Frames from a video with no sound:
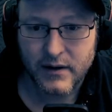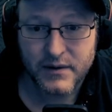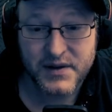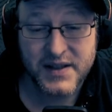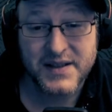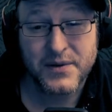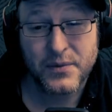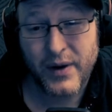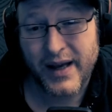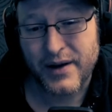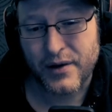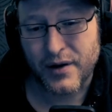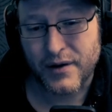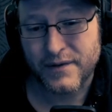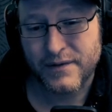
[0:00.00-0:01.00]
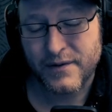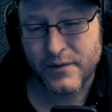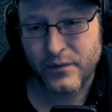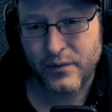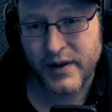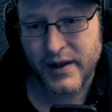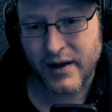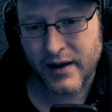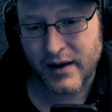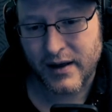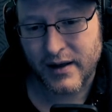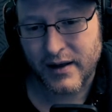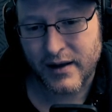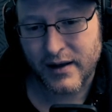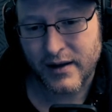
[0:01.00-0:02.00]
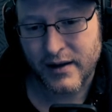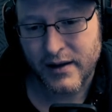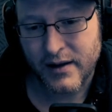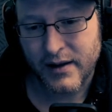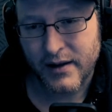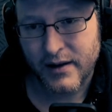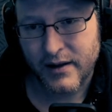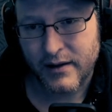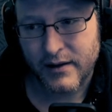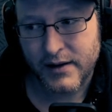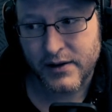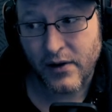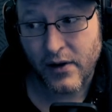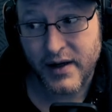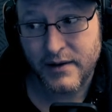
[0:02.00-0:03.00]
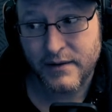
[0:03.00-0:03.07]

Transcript: which is a way off. We are nine